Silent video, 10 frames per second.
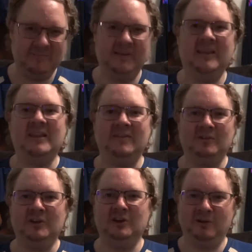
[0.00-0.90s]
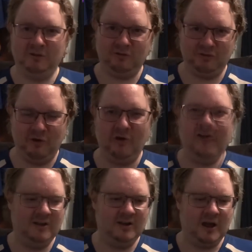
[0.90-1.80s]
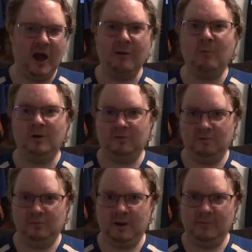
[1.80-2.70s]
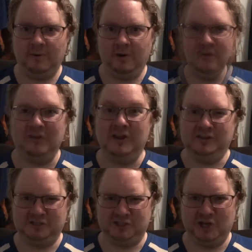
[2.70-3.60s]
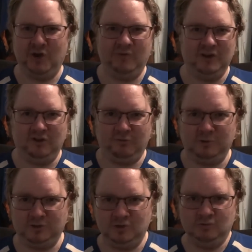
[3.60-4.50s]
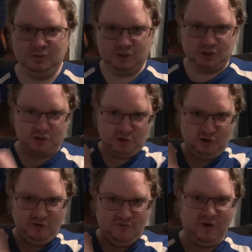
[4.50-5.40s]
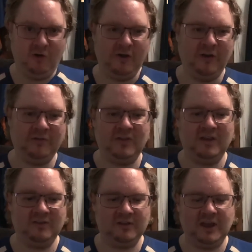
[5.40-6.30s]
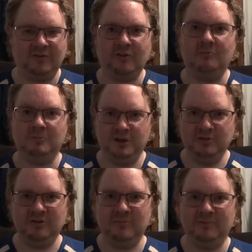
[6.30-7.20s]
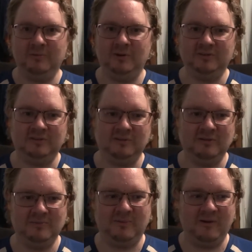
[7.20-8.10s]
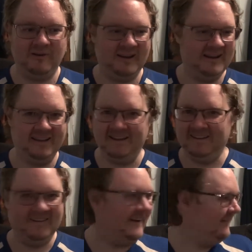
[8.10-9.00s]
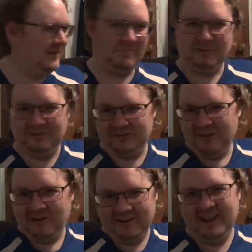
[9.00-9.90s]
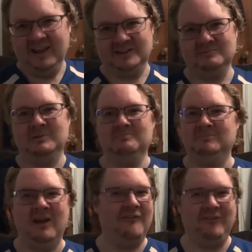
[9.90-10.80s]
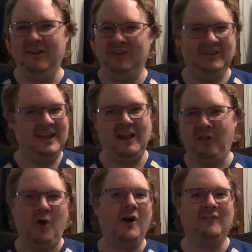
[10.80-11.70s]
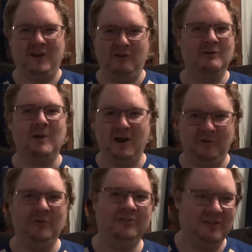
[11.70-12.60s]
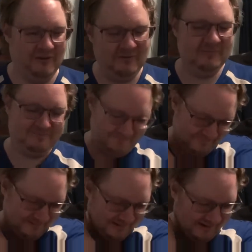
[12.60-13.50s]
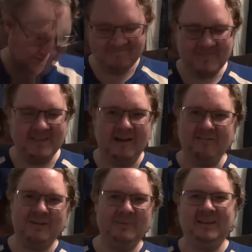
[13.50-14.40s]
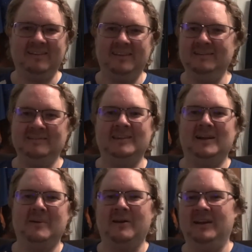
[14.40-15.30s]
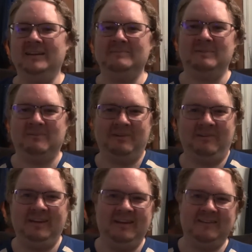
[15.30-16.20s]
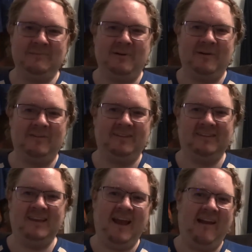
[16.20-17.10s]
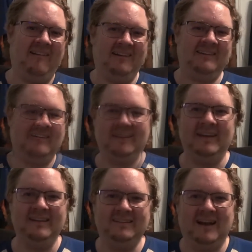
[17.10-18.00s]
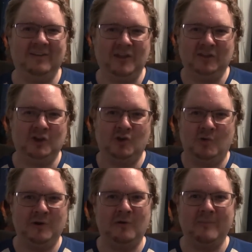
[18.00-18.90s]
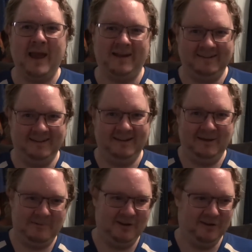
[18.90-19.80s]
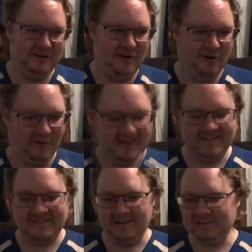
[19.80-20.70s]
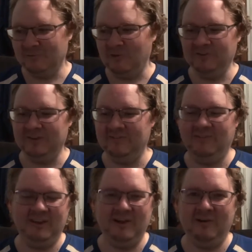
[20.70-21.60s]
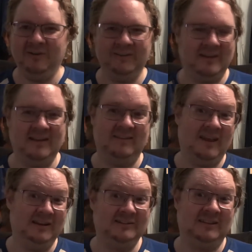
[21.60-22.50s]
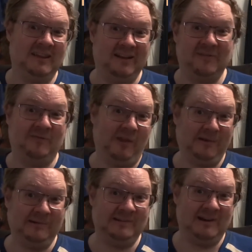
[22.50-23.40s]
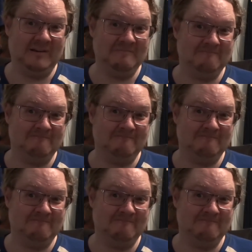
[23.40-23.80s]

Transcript: And then after hearing the story, I want to do my part. He's a sheriff, he does what to serve and all the things. Like, yeah, so he simply wants to do his part. And again, I think Blue Star and Hitch would definitely get along very well. So now, something that's interesting about Hitch, but really isn't part of his character, he's got like the critter magnet, I'm gonna call it. Dr. Wolf did a video on this. Is Hitch the next Fluttershy?